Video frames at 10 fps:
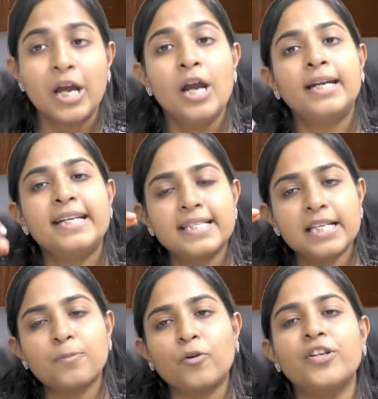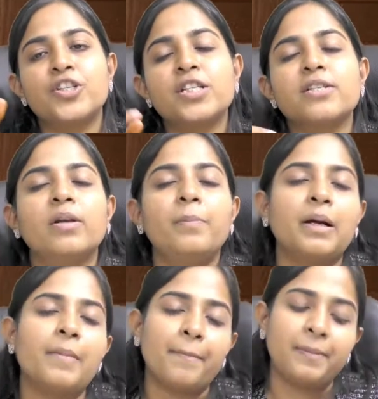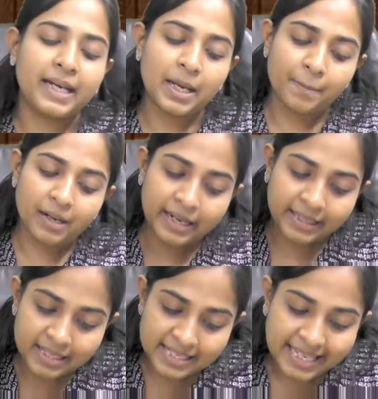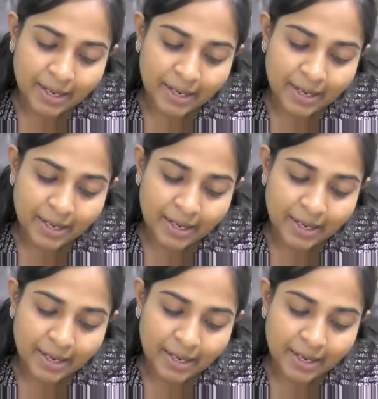TCS provisions will become applicable in the same